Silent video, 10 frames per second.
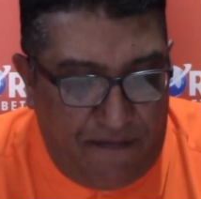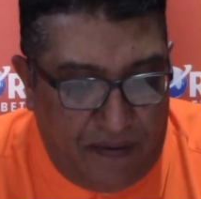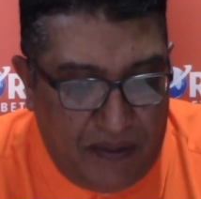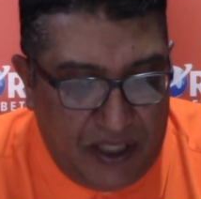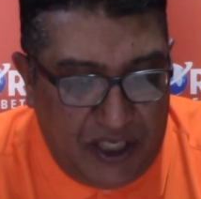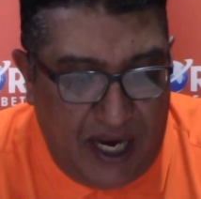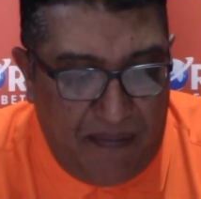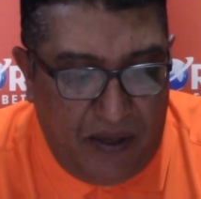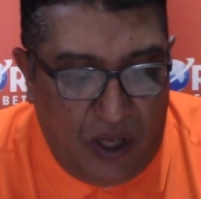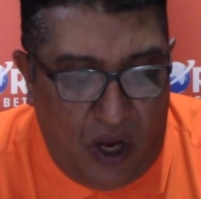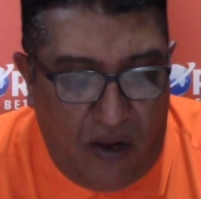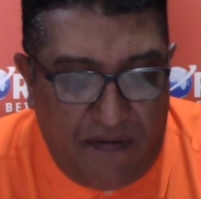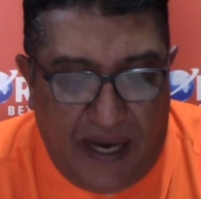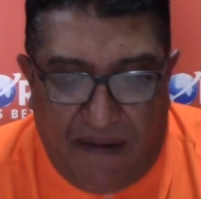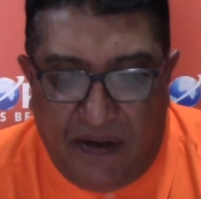from the stable
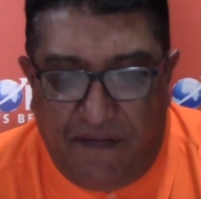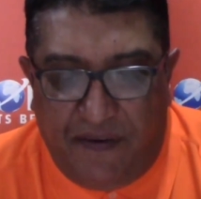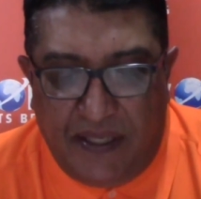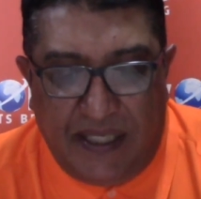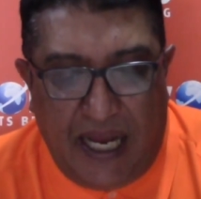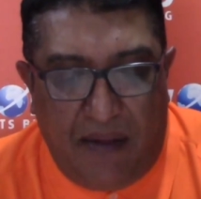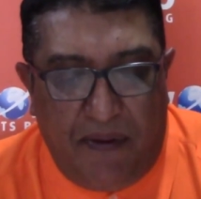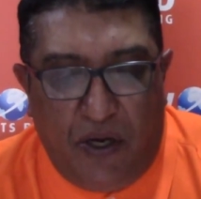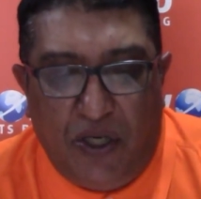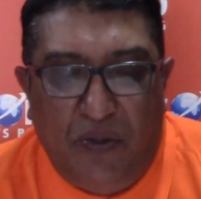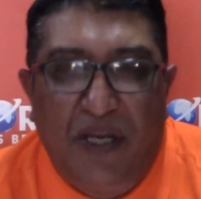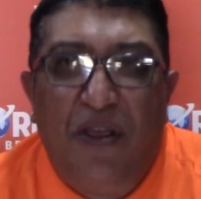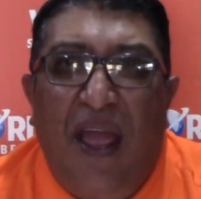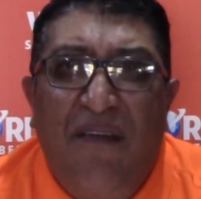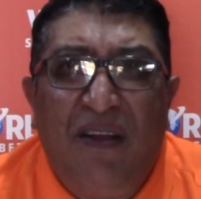of Gavin Van Zyl, because when
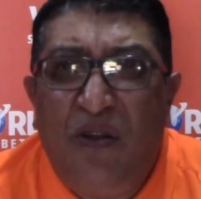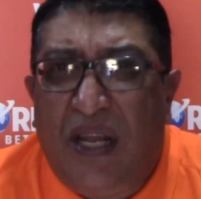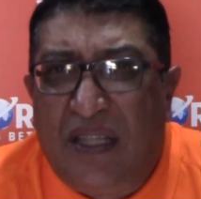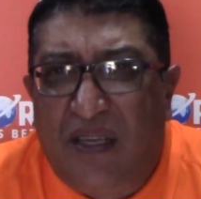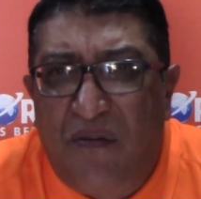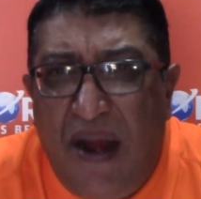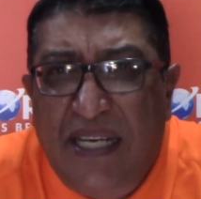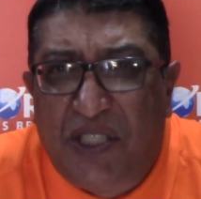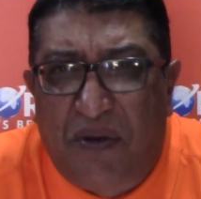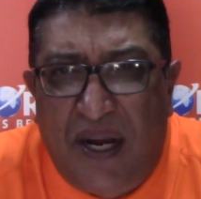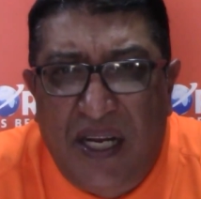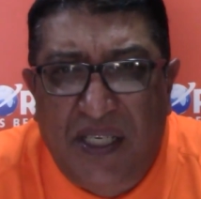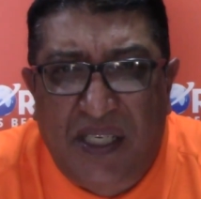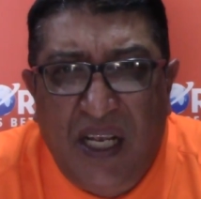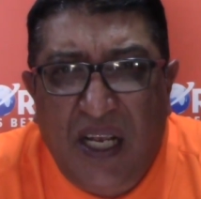you have a look at the race
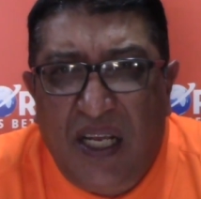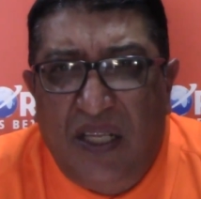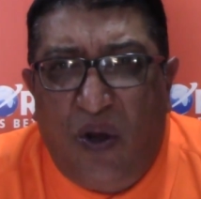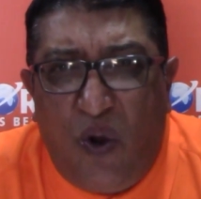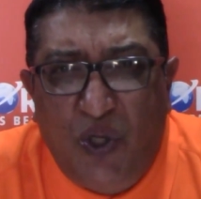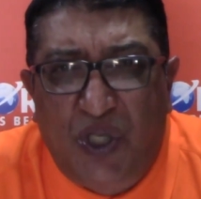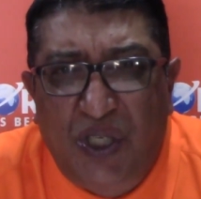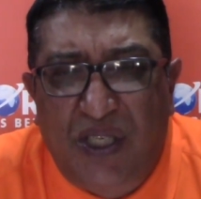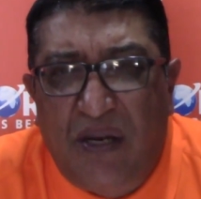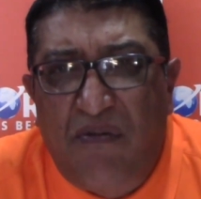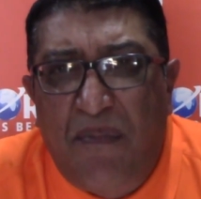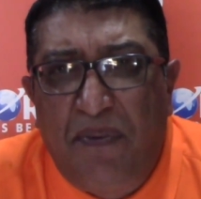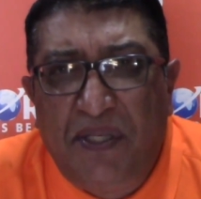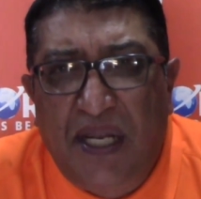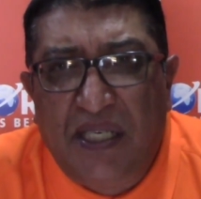runners, the horses that
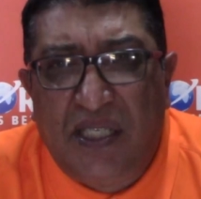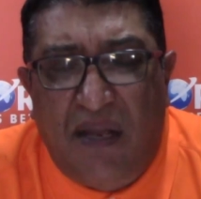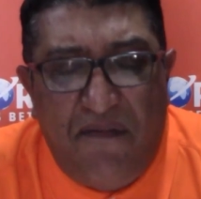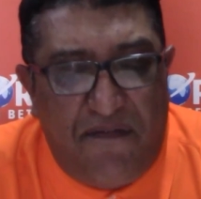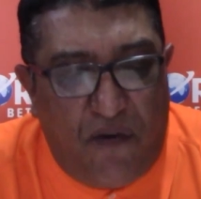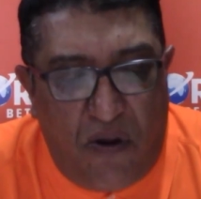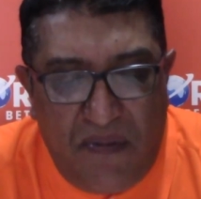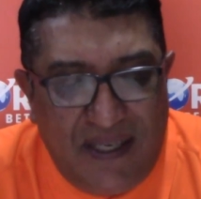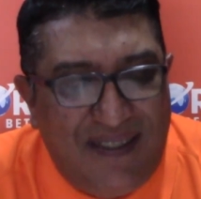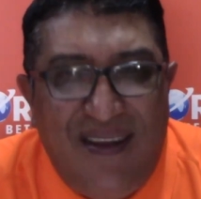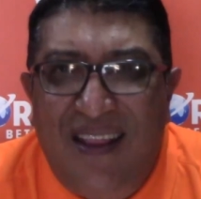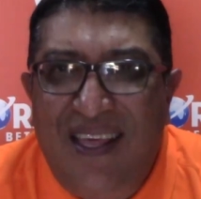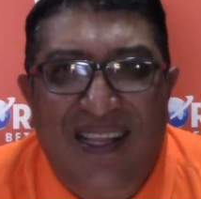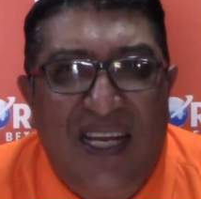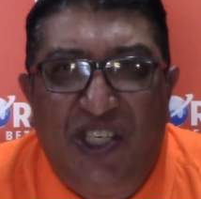represent some form, there's
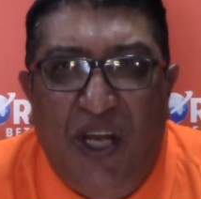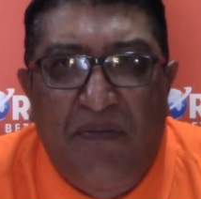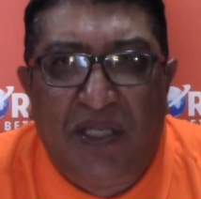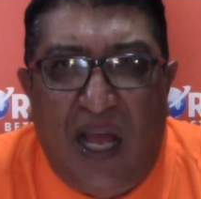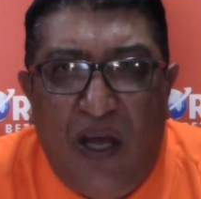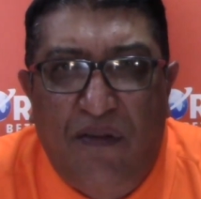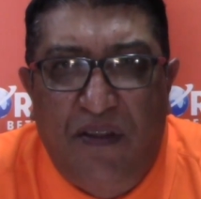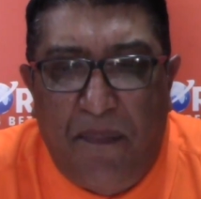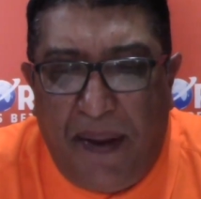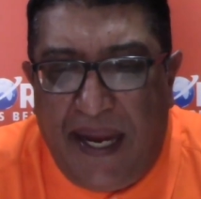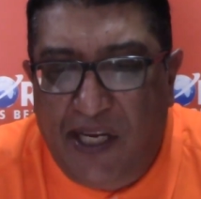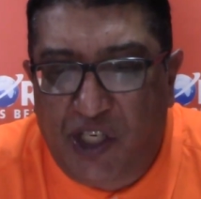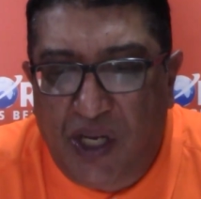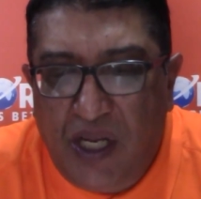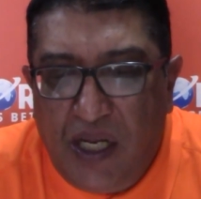nothing that jumps out of the
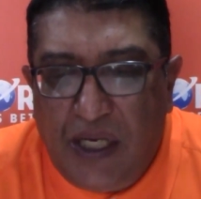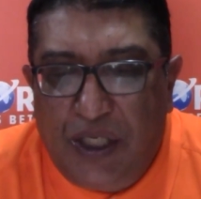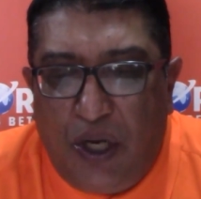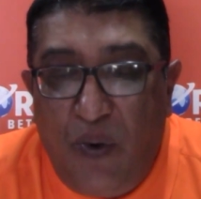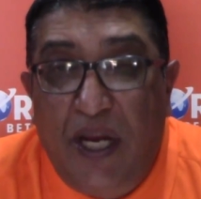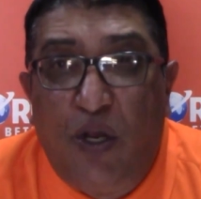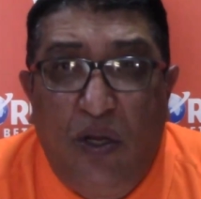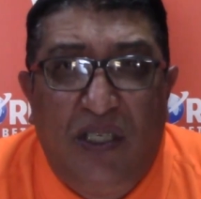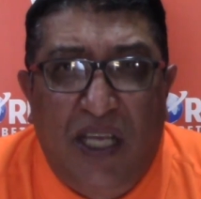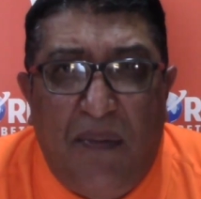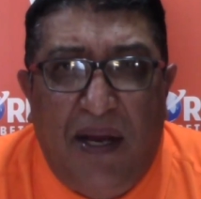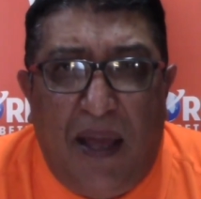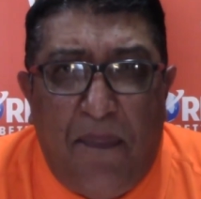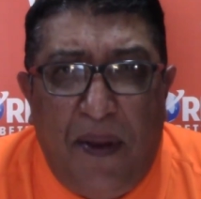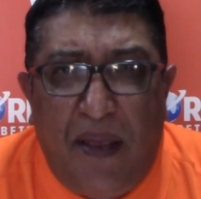page. So we could double
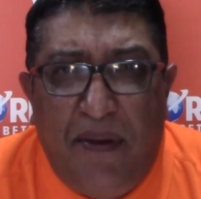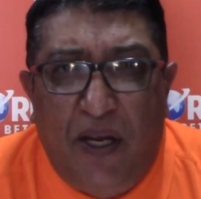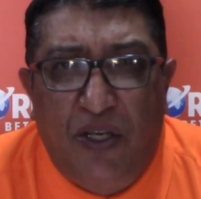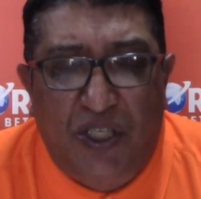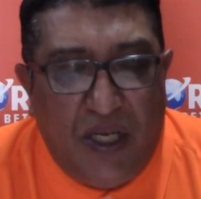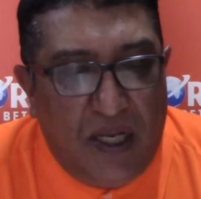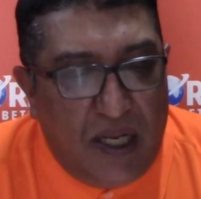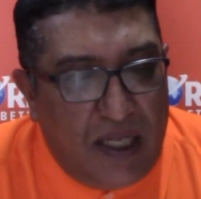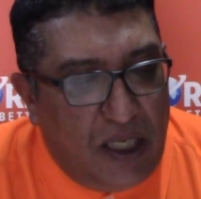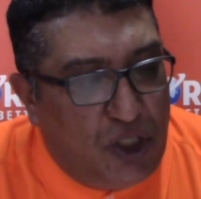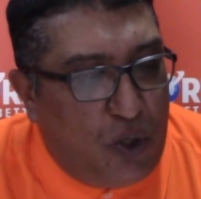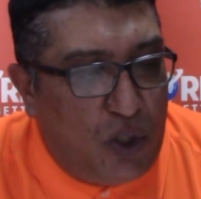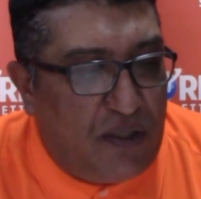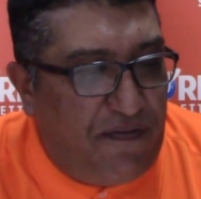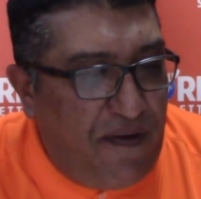up here, because this
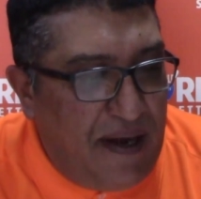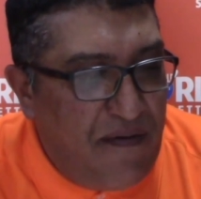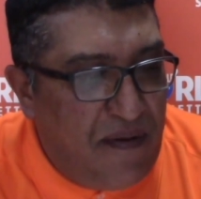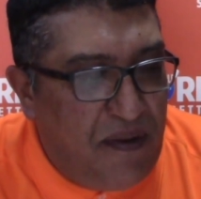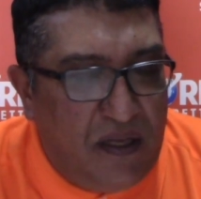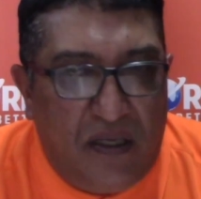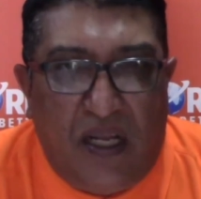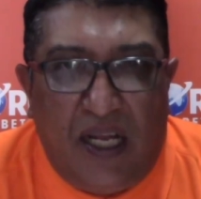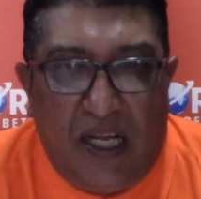horse Venerable